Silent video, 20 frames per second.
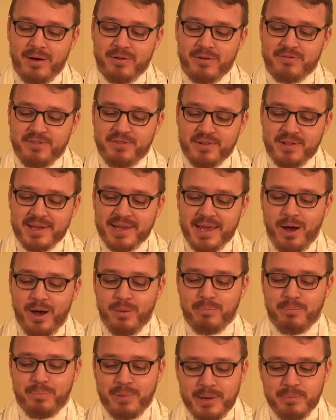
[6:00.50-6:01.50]
filling out
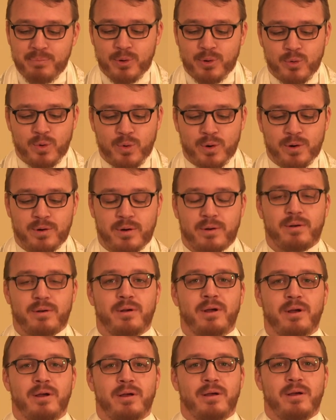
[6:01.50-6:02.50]
paperwork
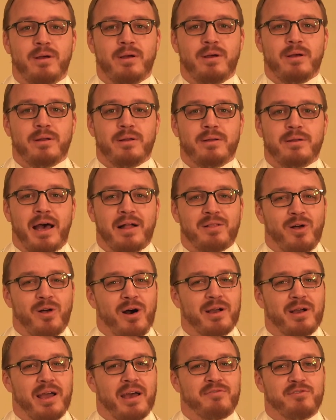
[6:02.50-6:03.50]
not long
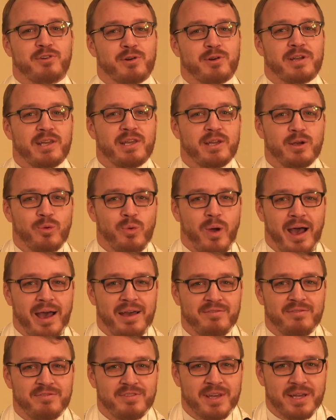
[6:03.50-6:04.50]
after he
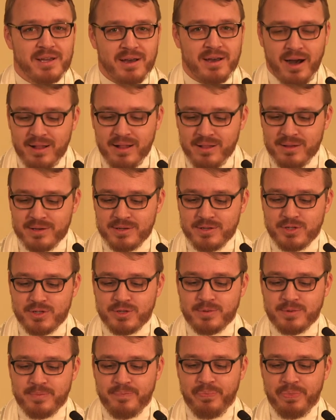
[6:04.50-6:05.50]
arrived at college.
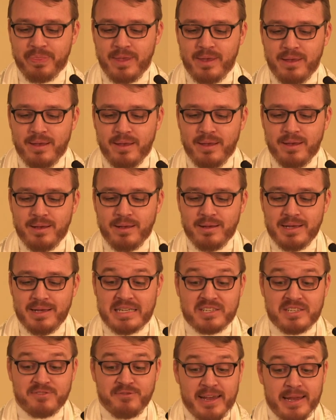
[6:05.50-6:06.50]
His
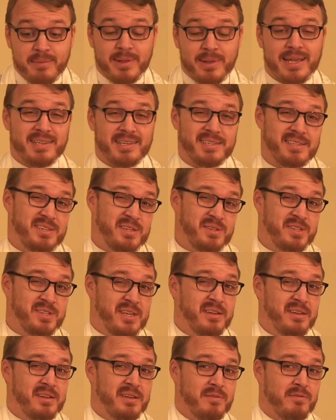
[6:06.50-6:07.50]
family is
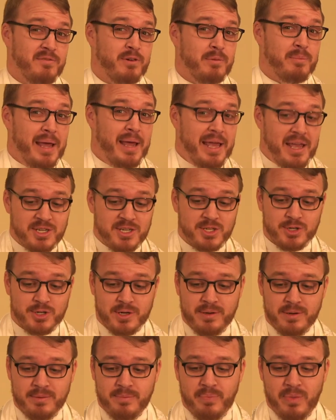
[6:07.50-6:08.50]
descendant from Asia,
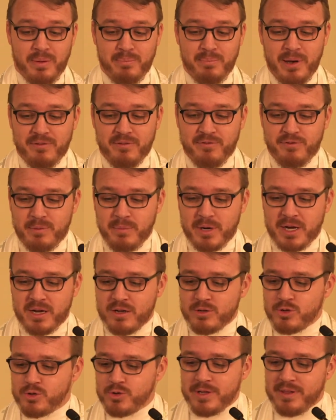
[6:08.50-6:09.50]
but from a
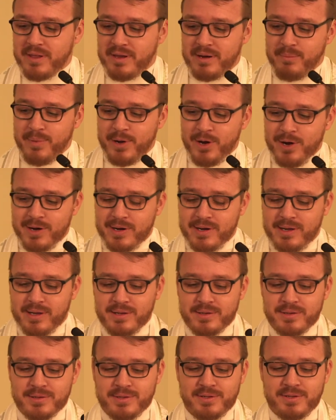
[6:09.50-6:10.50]
country that
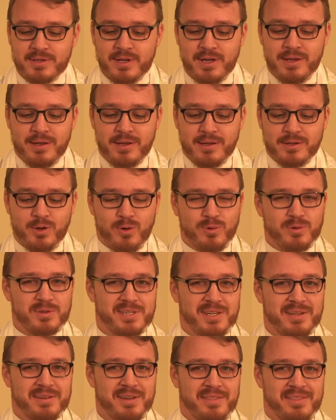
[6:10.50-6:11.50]
Americans don't tend
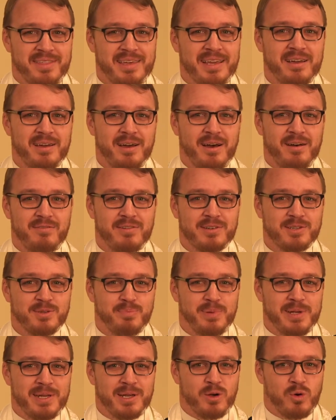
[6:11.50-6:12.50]
to think of as
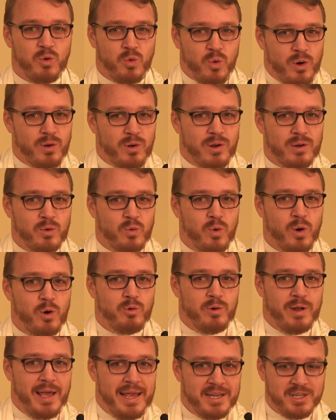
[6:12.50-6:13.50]
being quote-unquote
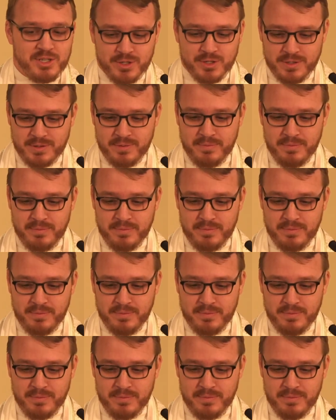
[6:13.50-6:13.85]
Asian.